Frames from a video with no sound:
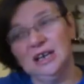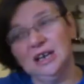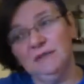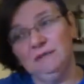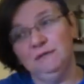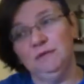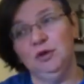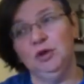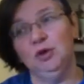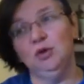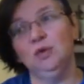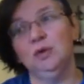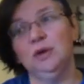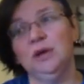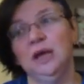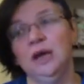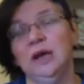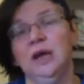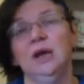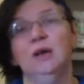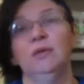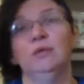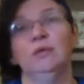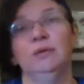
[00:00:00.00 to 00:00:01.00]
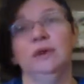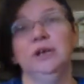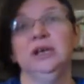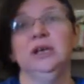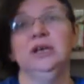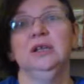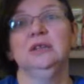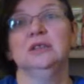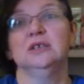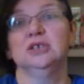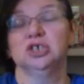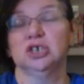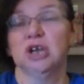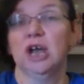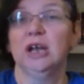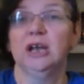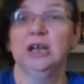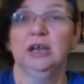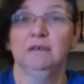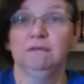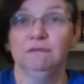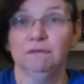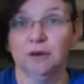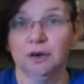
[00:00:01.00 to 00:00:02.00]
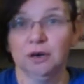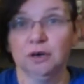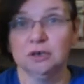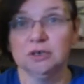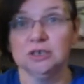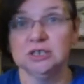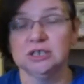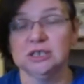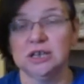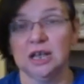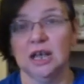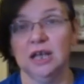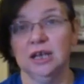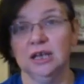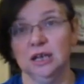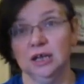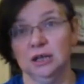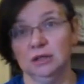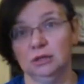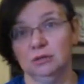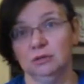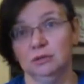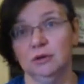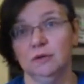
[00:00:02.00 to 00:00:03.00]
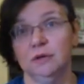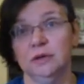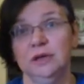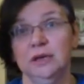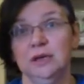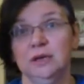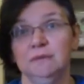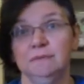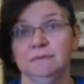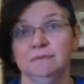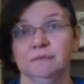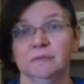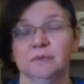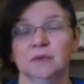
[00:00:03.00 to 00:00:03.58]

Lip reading: if you can read The Shining first and get through it,